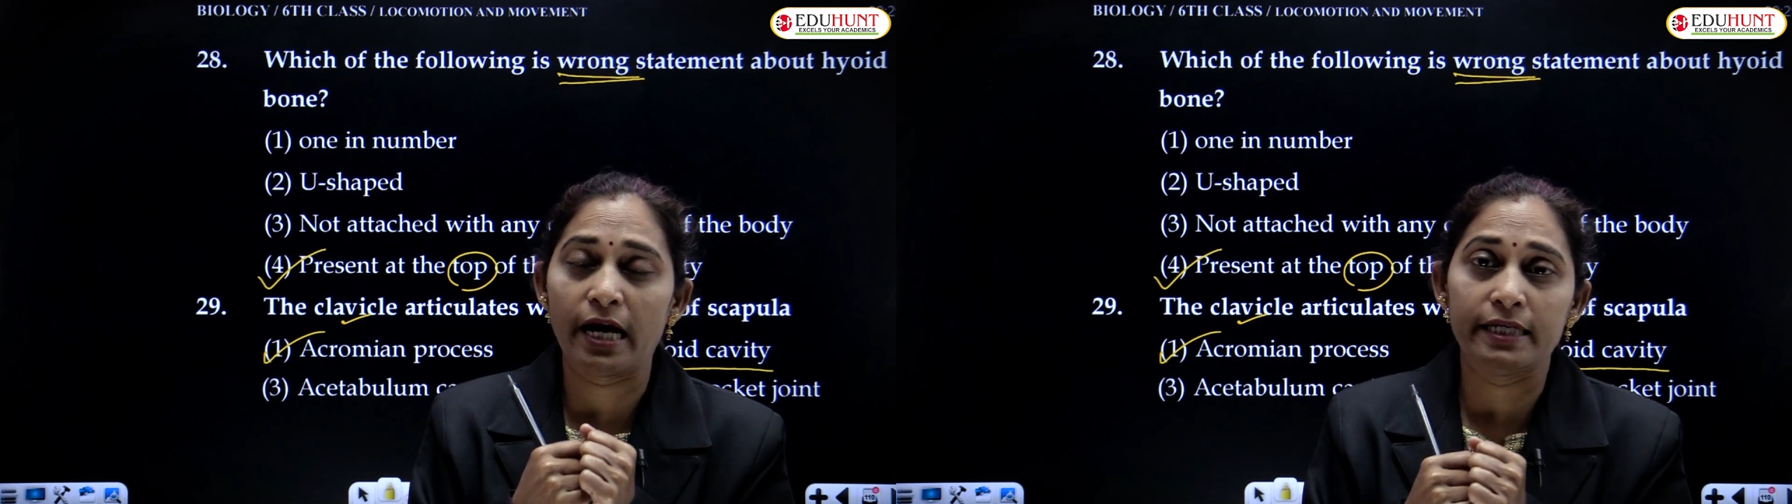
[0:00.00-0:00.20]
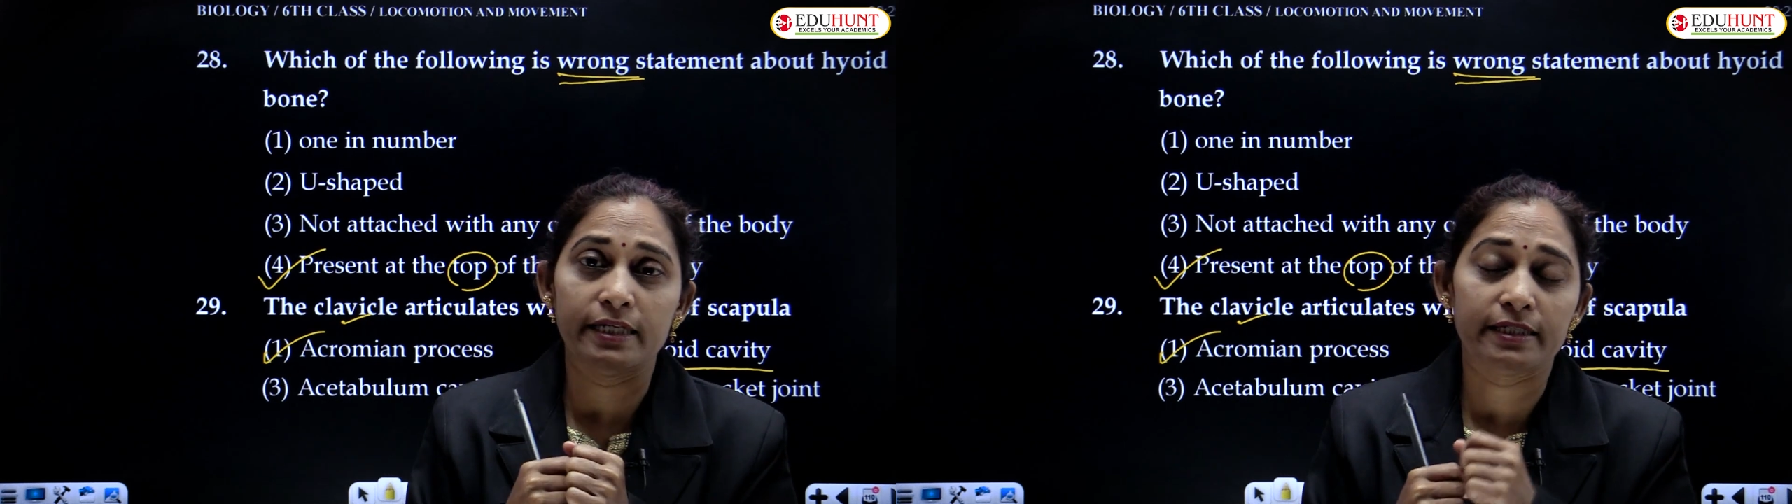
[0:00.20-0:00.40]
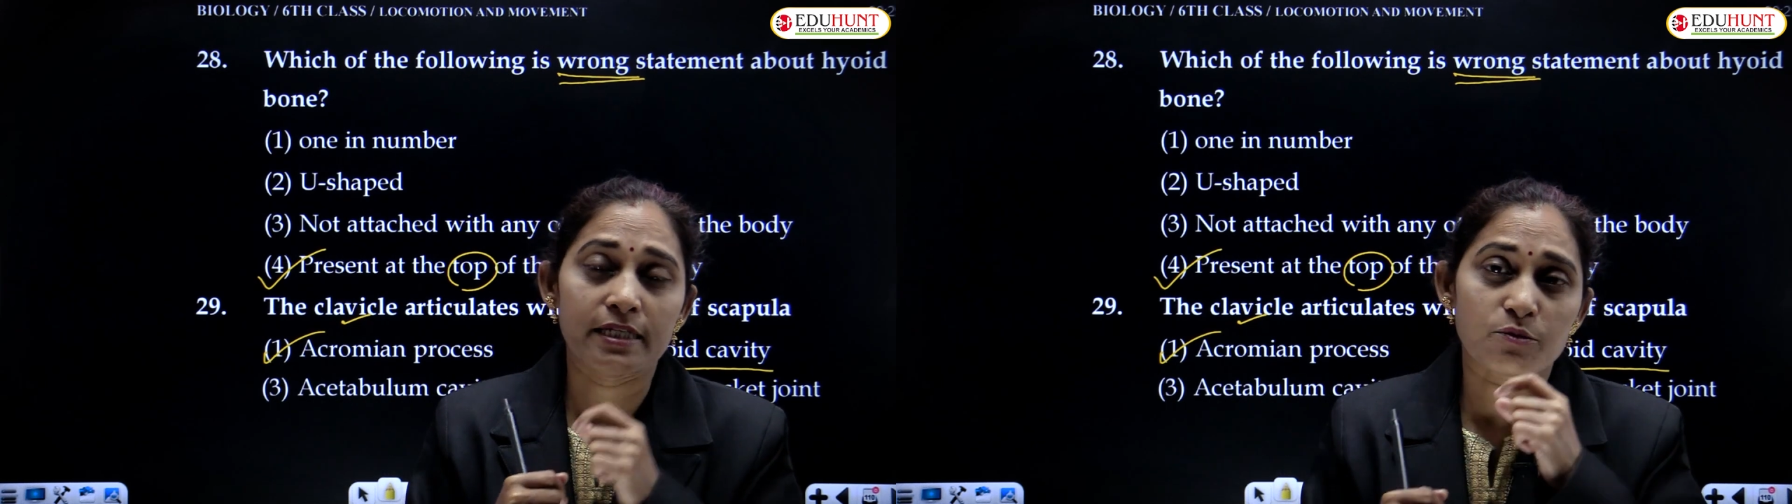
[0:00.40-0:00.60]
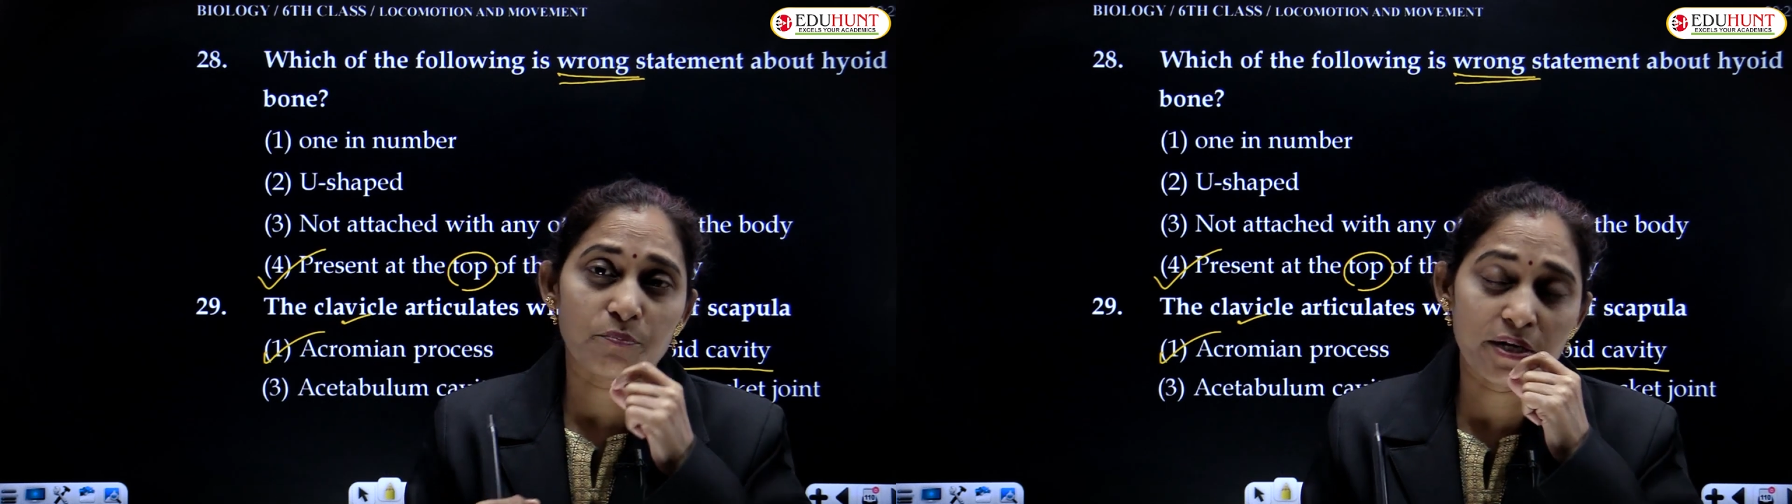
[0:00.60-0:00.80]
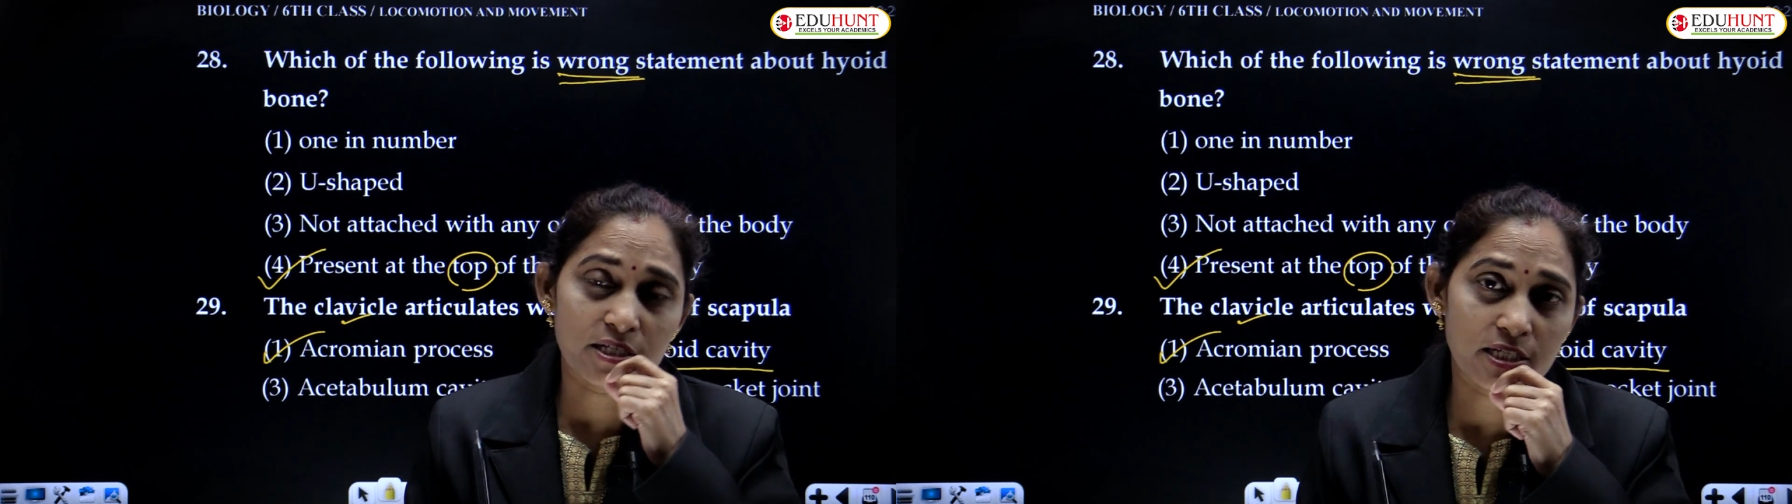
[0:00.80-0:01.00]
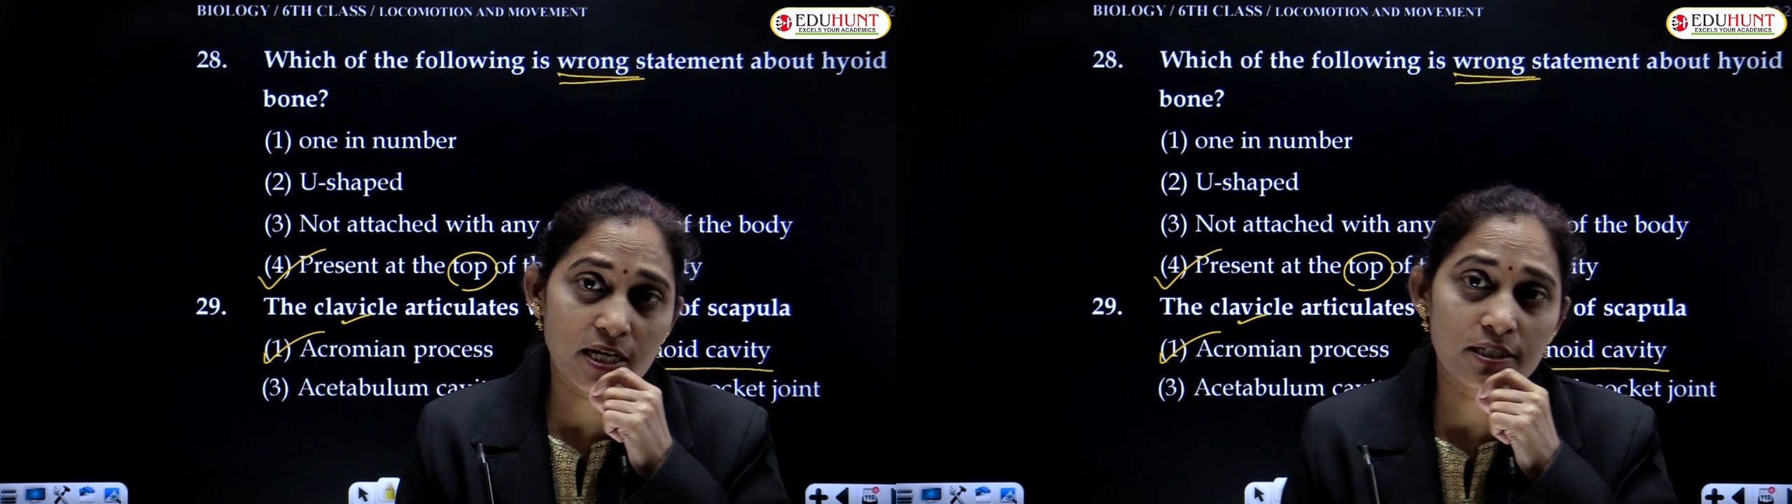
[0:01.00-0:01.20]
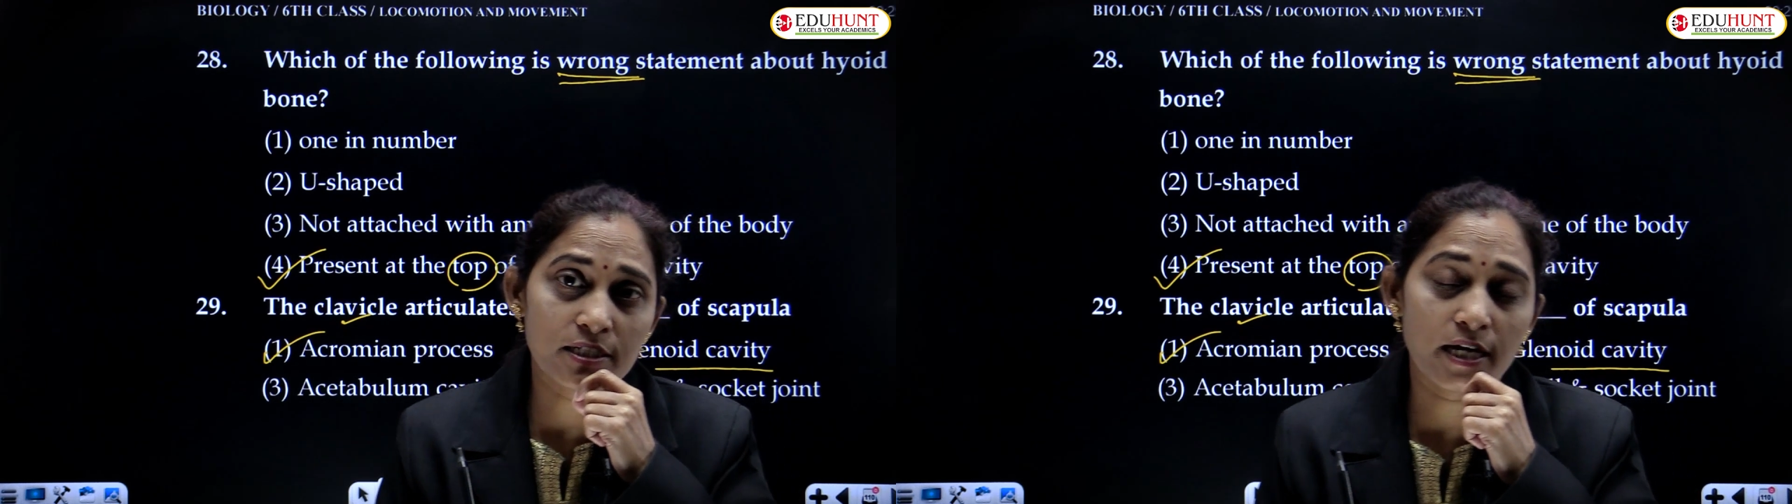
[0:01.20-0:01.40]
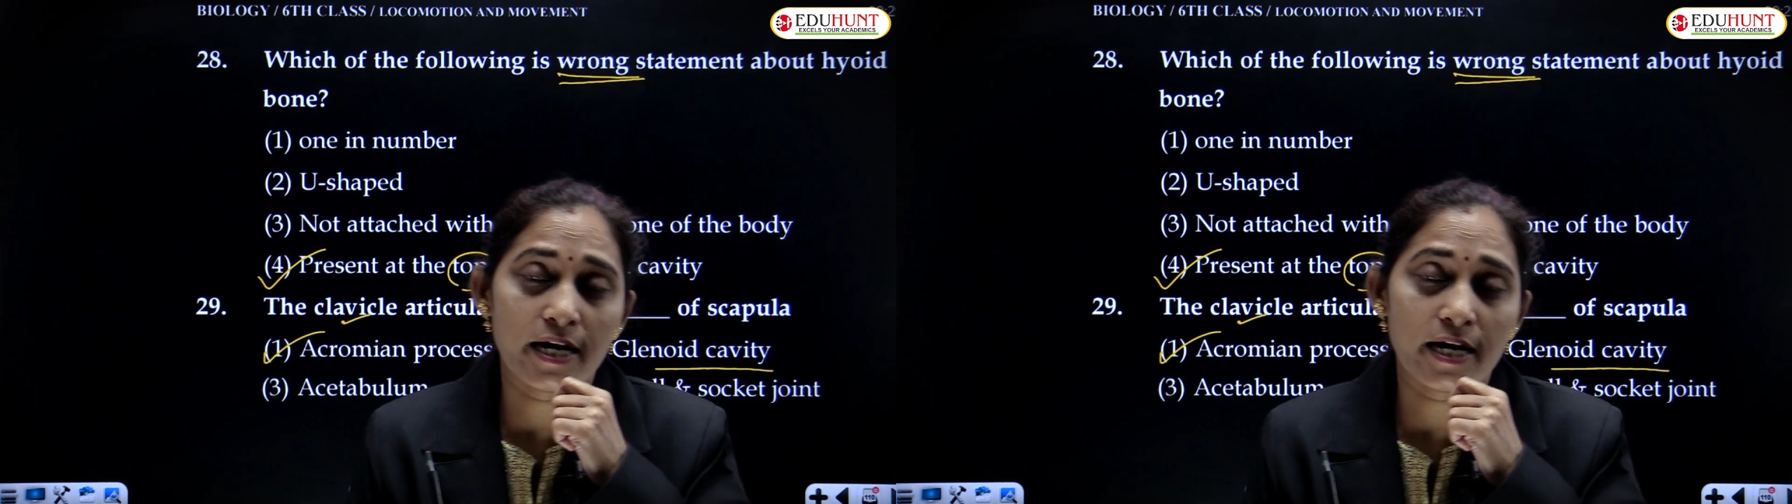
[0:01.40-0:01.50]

and it is present